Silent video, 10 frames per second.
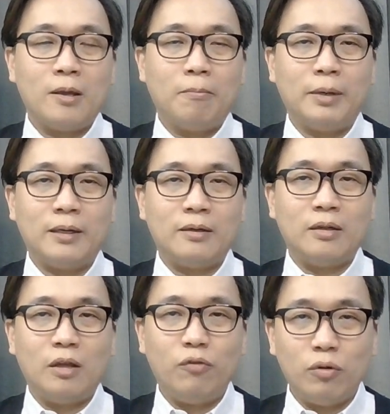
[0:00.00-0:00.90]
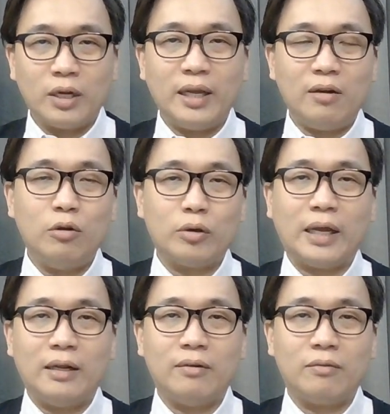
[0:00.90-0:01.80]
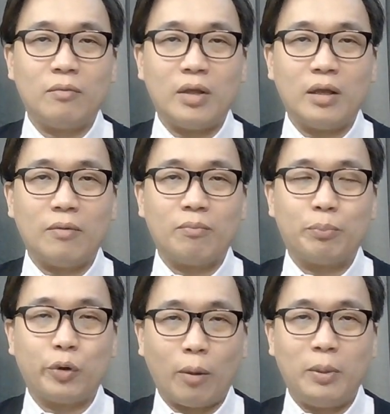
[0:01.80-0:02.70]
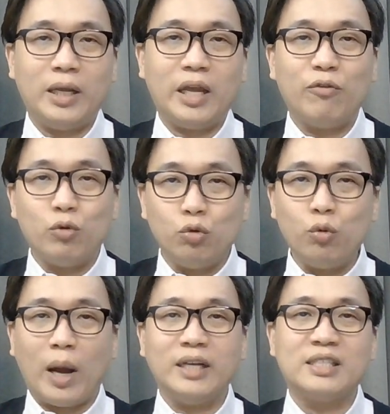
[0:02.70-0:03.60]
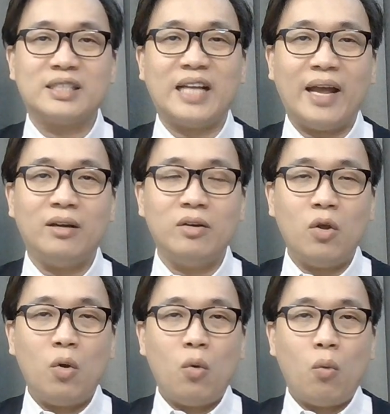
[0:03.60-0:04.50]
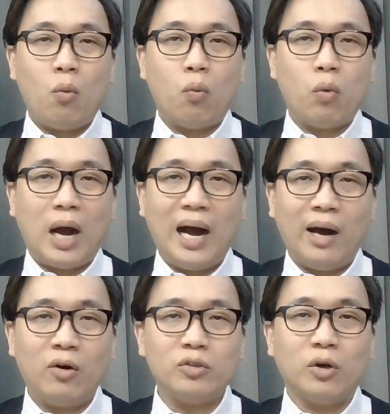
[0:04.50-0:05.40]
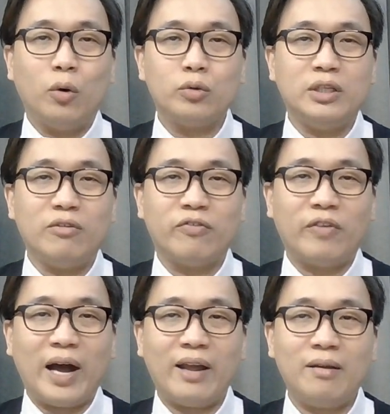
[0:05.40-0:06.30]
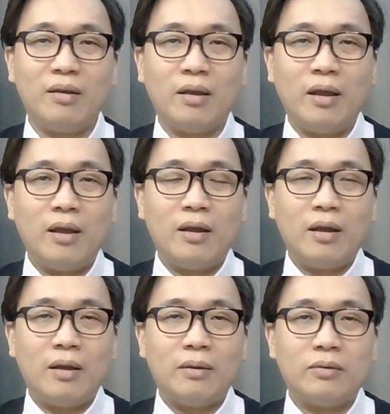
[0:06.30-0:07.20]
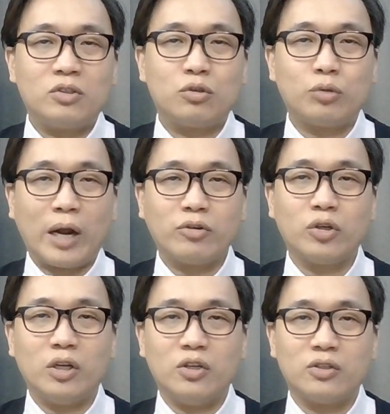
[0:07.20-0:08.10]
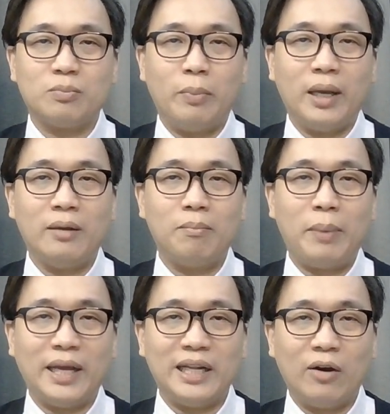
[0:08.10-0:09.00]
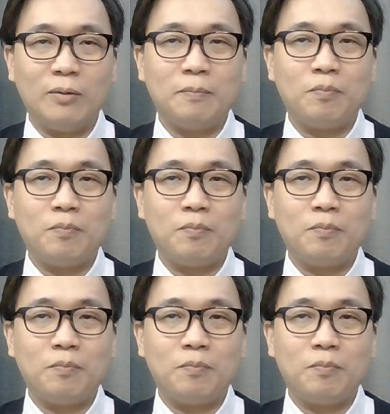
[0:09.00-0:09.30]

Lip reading: But if you again look at it properly, if you do understand how the whole DeFi structure is being panned out,